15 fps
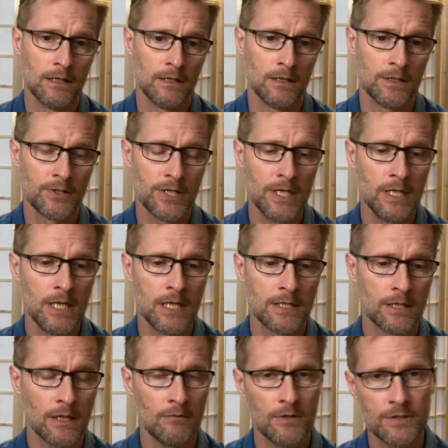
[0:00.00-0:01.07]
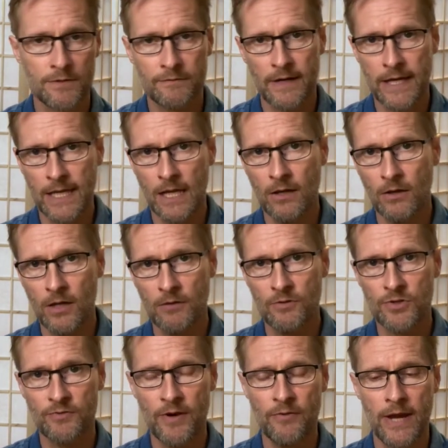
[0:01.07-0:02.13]
a teenager, I was fighting a lot, I was
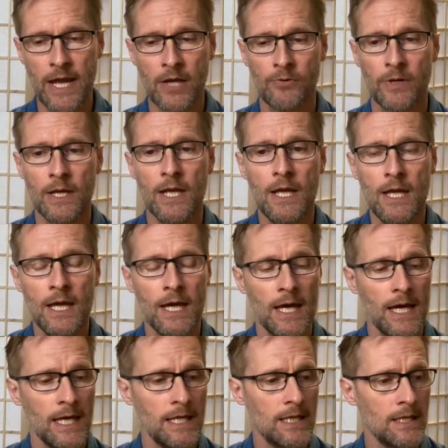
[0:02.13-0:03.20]
very angry, and